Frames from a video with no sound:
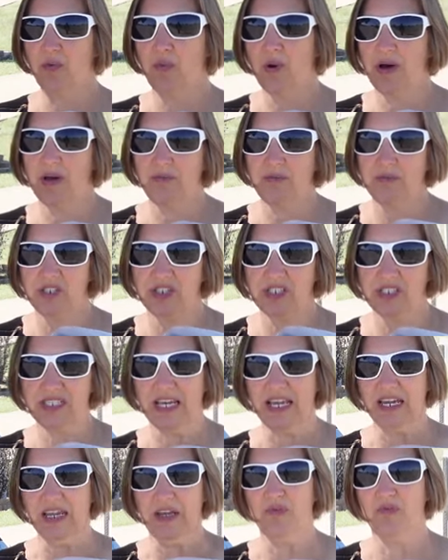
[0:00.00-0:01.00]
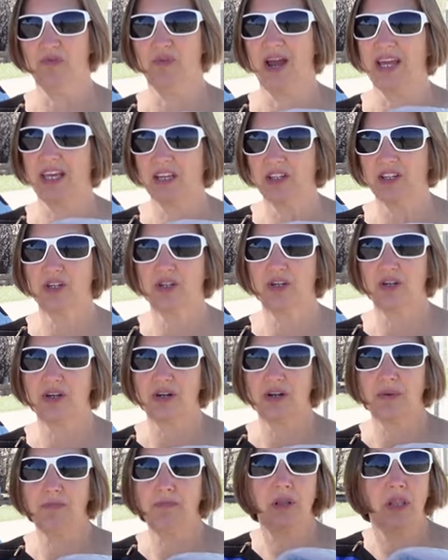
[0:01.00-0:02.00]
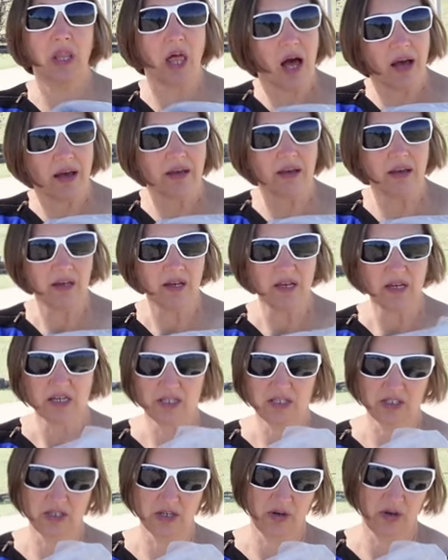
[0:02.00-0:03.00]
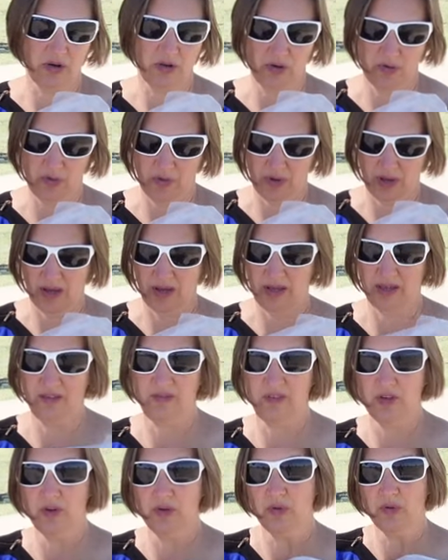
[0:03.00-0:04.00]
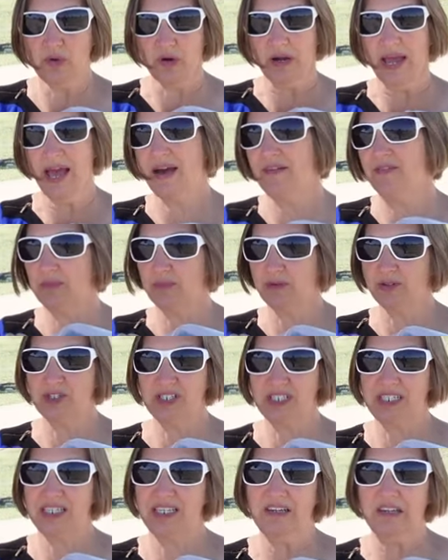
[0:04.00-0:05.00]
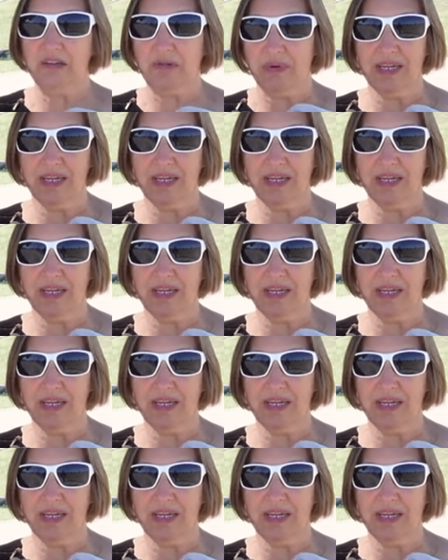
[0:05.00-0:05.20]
one, which is any regular plug. So if you have an emergency and you